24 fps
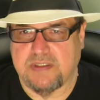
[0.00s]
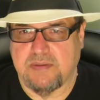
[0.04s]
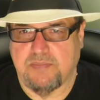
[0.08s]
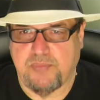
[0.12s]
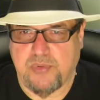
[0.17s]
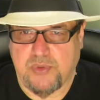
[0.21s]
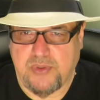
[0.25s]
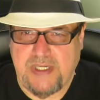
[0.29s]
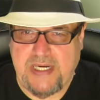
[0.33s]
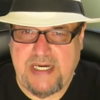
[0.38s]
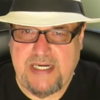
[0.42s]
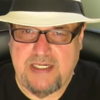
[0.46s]

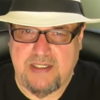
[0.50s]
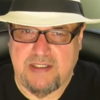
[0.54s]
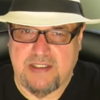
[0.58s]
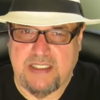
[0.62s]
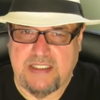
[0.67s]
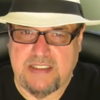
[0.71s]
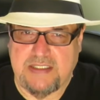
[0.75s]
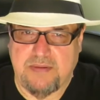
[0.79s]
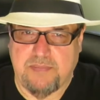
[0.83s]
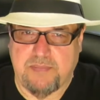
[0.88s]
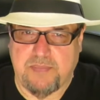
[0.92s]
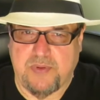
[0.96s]

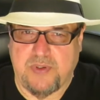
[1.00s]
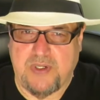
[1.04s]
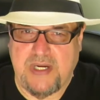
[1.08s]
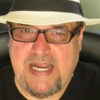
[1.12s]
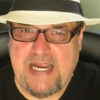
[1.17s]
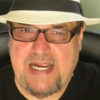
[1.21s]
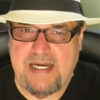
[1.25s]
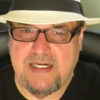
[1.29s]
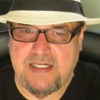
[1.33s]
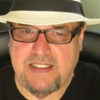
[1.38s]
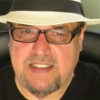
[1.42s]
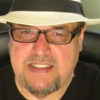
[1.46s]

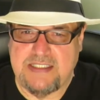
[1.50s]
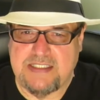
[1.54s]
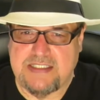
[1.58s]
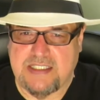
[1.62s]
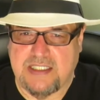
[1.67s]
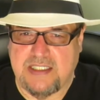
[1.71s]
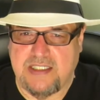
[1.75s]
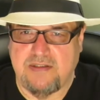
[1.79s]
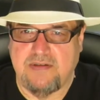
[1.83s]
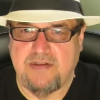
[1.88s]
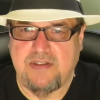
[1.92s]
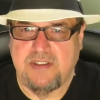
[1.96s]
Pereira is
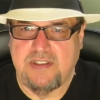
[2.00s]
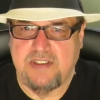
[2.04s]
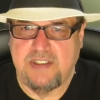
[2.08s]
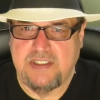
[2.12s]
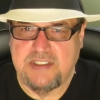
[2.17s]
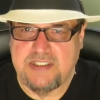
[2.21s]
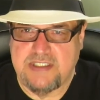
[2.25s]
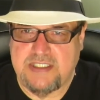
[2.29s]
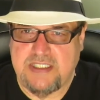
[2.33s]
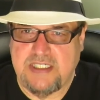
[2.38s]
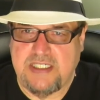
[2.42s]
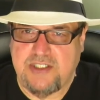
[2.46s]
a
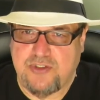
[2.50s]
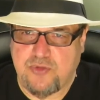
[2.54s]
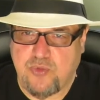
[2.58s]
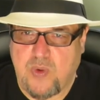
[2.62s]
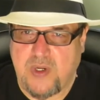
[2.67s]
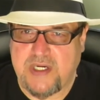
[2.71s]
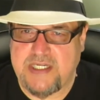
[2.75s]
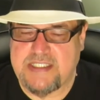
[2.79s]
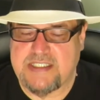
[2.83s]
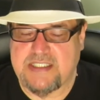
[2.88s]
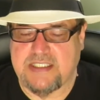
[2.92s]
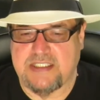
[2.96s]
city
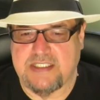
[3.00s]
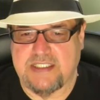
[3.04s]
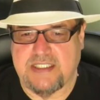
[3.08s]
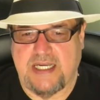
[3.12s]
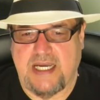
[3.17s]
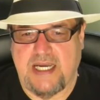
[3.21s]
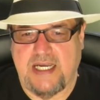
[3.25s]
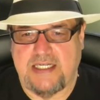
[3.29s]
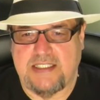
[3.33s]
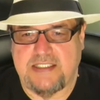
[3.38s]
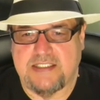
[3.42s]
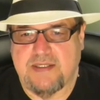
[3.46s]
twice the
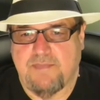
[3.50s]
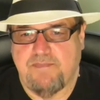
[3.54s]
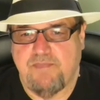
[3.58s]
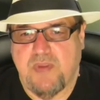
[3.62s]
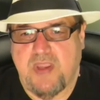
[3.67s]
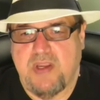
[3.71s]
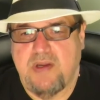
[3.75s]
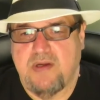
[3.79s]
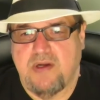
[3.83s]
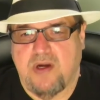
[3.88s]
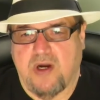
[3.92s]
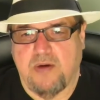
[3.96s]
size.
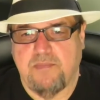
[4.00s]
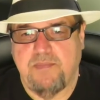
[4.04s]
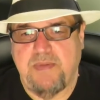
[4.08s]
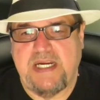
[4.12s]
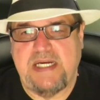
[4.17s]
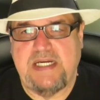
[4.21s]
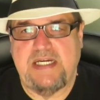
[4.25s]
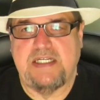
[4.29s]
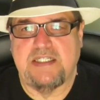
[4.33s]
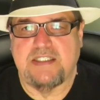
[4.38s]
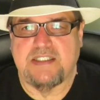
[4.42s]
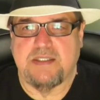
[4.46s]

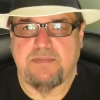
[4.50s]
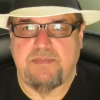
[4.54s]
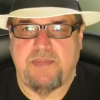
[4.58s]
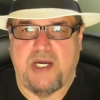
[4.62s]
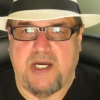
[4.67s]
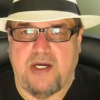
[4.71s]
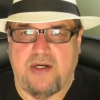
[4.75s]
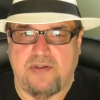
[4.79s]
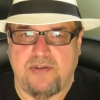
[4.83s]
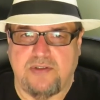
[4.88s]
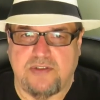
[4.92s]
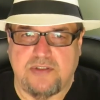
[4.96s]
Armenia is
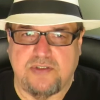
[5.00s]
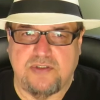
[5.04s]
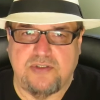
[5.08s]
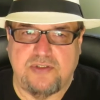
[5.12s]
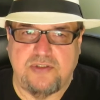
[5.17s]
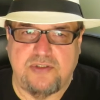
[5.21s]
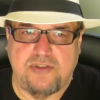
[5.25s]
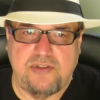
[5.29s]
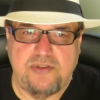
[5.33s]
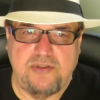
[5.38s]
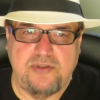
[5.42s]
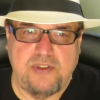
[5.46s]

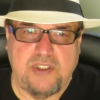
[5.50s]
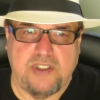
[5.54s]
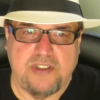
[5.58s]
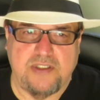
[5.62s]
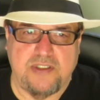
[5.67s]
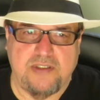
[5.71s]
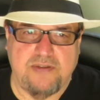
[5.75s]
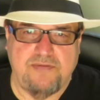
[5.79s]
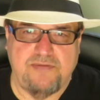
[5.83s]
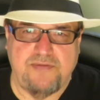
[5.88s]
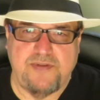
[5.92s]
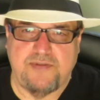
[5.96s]
about
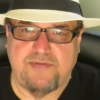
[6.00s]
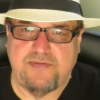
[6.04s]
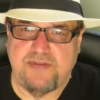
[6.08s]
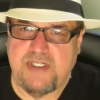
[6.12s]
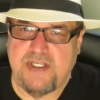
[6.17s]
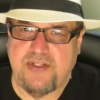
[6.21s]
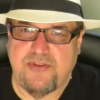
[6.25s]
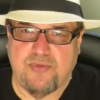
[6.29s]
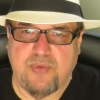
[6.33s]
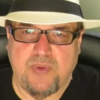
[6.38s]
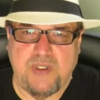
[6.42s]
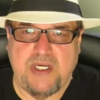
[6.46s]

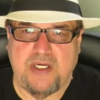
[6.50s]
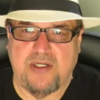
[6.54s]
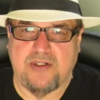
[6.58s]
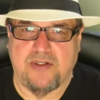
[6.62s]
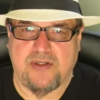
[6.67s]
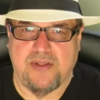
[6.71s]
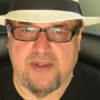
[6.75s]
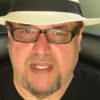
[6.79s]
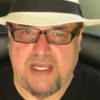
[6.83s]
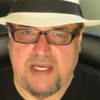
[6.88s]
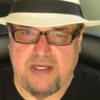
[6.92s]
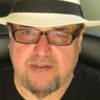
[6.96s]

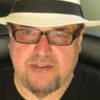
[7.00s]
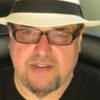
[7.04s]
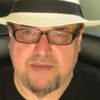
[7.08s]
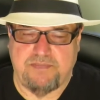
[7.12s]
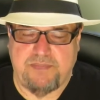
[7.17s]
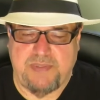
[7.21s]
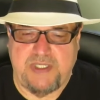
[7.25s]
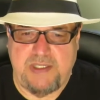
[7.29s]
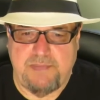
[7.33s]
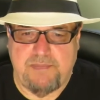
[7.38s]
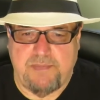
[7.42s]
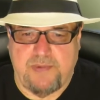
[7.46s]
250,000-300,000
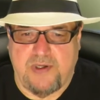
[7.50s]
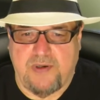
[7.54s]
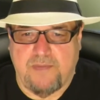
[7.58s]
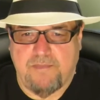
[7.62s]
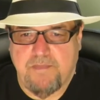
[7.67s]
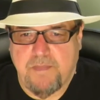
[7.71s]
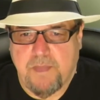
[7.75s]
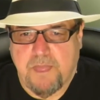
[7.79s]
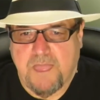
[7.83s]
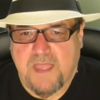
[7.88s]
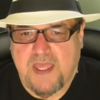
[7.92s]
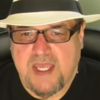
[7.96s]
people,
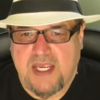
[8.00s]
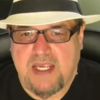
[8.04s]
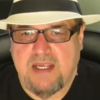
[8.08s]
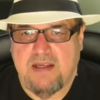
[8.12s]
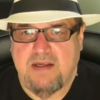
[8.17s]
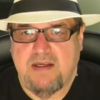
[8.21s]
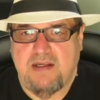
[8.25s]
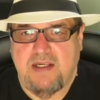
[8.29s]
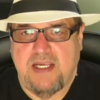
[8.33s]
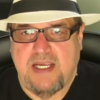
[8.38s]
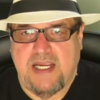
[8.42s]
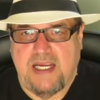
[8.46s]

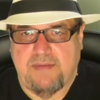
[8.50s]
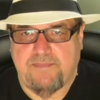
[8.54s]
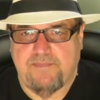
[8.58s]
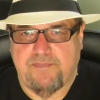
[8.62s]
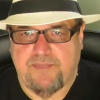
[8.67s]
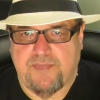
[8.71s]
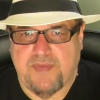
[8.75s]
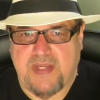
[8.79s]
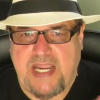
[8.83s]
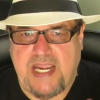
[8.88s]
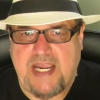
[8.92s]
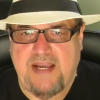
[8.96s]

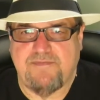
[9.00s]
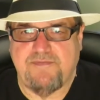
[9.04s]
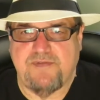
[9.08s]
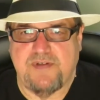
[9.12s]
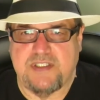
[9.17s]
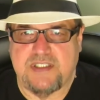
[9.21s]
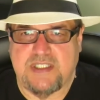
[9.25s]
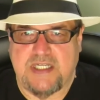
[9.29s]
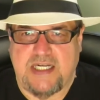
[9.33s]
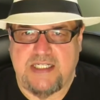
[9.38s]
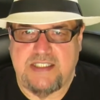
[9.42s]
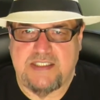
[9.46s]
half the
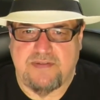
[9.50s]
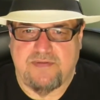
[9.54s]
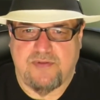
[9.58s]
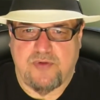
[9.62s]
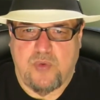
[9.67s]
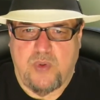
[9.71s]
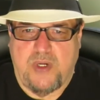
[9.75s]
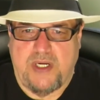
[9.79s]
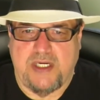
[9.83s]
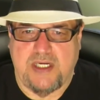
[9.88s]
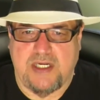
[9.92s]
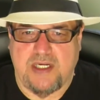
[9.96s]
size of
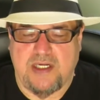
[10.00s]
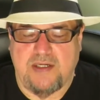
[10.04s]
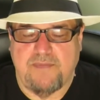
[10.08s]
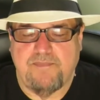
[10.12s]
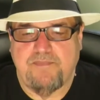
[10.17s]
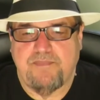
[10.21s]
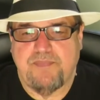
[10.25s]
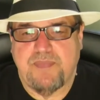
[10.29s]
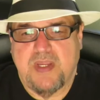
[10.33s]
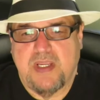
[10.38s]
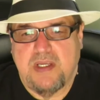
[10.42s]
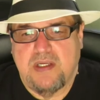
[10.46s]
Cuenca.
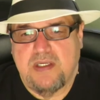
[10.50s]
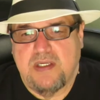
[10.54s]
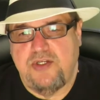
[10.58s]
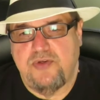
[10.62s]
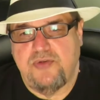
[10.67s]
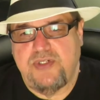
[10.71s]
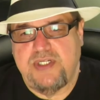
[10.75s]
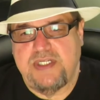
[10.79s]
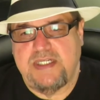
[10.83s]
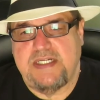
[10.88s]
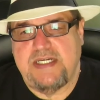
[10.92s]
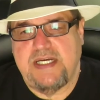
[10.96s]

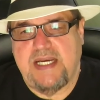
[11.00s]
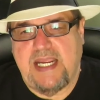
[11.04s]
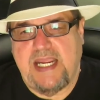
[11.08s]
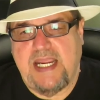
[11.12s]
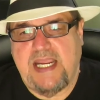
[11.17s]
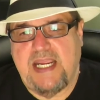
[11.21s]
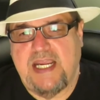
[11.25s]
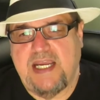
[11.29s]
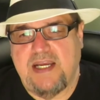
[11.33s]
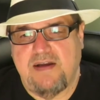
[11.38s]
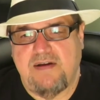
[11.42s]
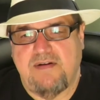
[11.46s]
You didn't
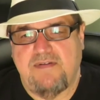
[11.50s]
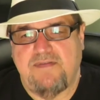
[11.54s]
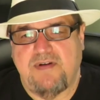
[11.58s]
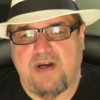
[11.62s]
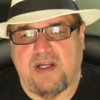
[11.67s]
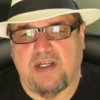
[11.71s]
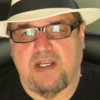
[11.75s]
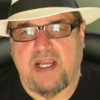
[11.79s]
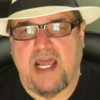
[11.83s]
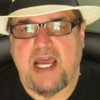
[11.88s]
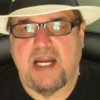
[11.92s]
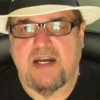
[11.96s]
have
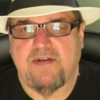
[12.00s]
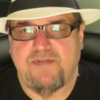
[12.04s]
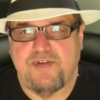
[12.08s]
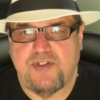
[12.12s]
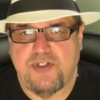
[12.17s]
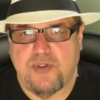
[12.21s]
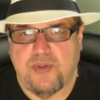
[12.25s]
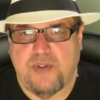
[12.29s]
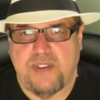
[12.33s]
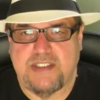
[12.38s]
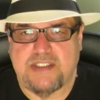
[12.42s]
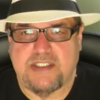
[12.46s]
a lot of
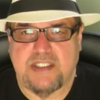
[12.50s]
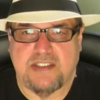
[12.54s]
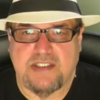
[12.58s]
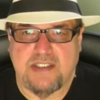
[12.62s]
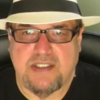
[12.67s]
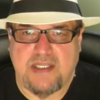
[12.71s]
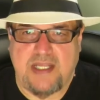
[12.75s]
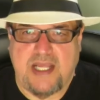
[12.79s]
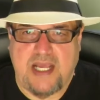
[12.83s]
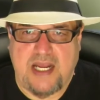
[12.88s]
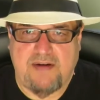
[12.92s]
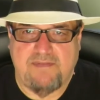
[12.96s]
choices
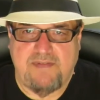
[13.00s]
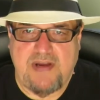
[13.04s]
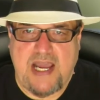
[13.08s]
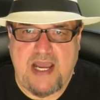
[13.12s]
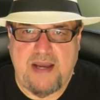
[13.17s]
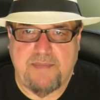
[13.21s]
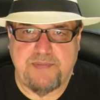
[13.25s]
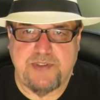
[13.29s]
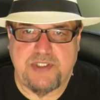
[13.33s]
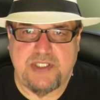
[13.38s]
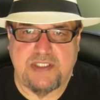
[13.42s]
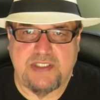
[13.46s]
and a lot of
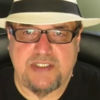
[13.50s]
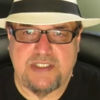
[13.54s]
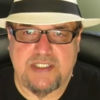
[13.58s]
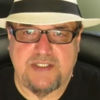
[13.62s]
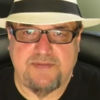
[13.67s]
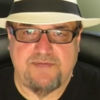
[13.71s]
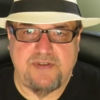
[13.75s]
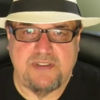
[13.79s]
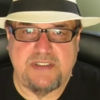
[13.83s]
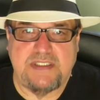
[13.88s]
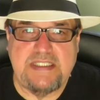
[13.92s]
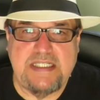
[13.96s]
options
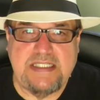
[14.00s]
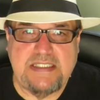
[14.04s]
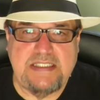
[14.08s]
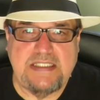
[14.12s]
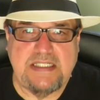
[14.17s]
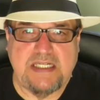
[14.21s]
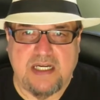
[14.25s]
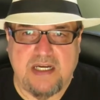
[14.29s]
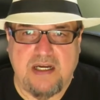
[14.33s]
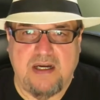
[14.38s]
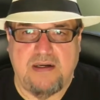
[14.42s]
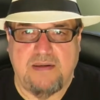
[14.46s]
if it
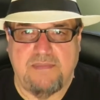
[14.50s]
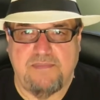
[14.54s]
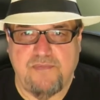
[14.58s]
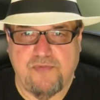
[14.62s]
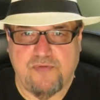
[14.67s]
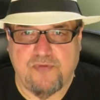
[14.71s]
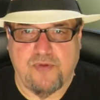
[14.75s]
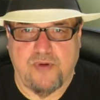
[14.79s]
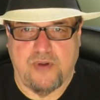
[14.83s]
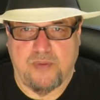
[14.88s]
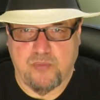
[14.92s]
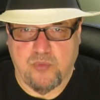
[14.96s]
didn't come
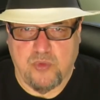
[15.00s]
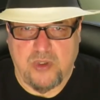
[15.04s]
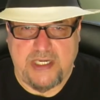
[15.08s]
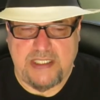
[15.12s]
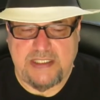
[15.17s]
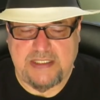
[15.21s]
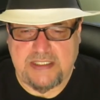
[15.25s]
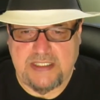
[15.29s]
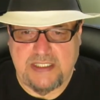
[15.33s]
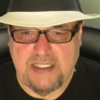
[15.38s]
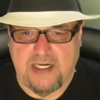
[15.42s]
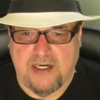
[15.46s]
from
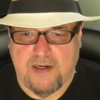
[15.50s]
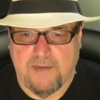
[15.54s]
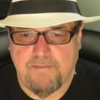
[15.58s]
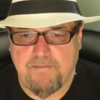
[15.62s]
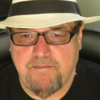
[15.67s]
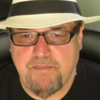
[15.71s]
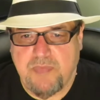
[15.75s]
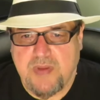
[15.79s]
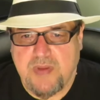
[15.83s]
right there.